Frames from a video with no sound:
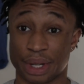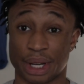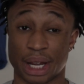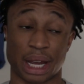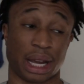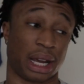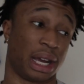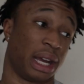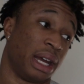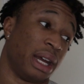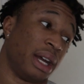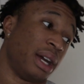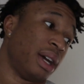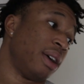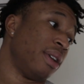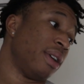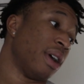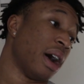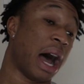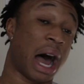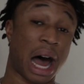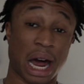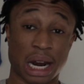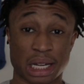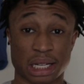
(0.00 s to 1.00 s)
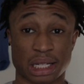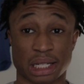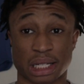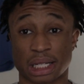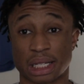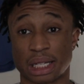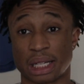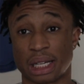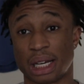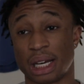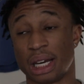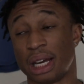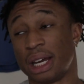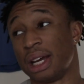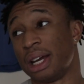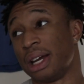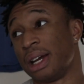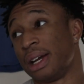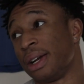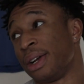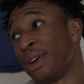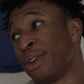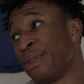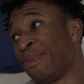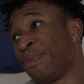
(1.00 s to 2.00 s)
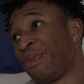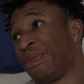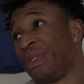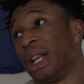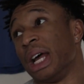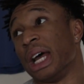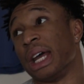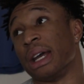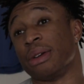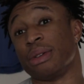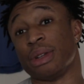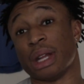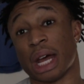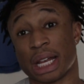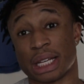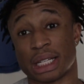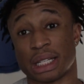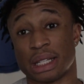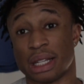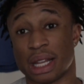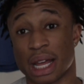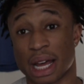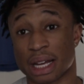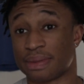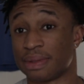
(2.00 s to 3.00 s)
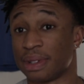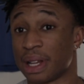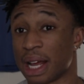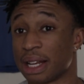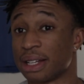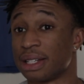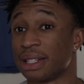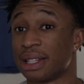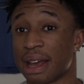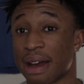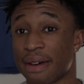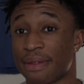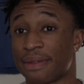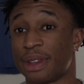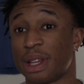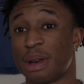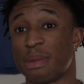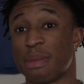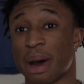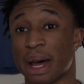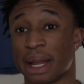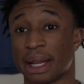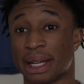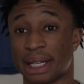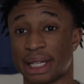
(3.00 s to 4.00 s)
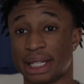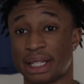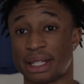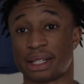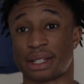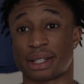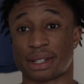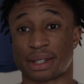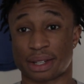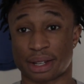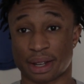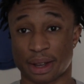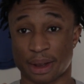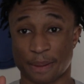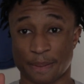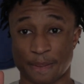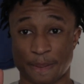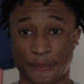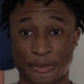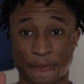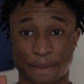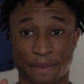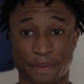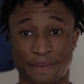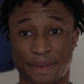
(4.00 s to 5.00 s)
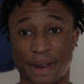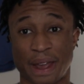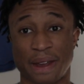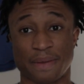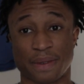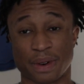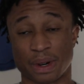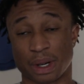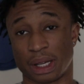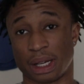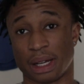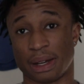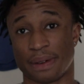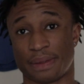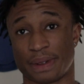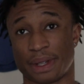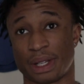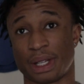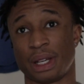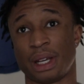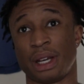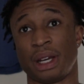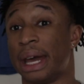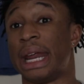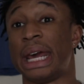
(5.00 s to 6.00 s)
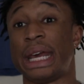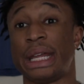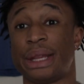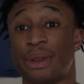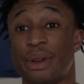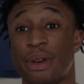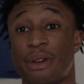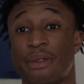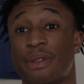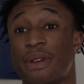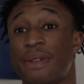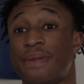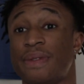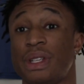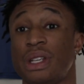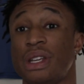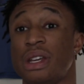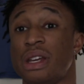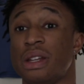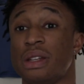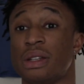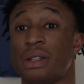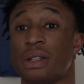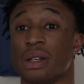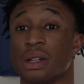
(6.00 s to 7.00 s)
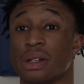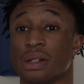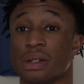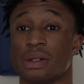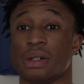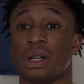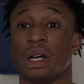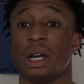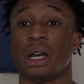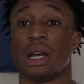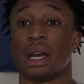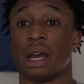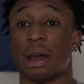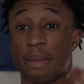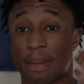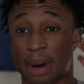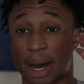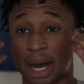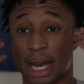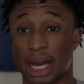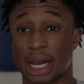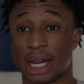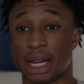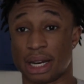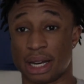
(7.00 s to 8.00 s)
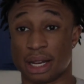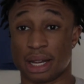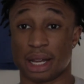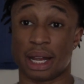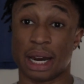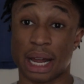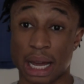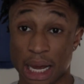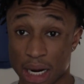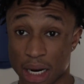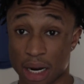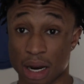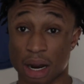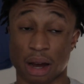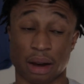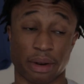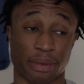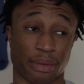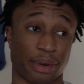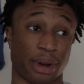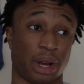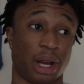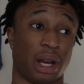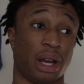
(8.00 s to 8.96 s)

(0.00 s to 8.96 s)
Like, honestly, like that's definitely my least favorite lift. It ain't 315, so in my head, it ain't enough.